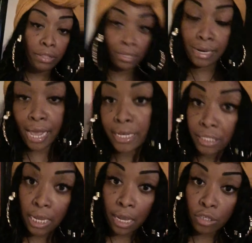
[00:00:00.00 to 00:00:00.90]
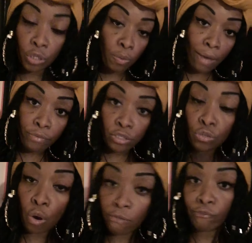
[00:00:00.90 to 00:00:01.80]
the naysayers, whoever's
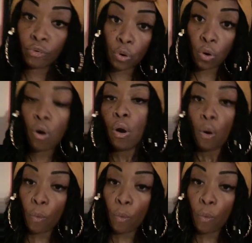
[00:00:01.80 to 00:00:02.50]
not for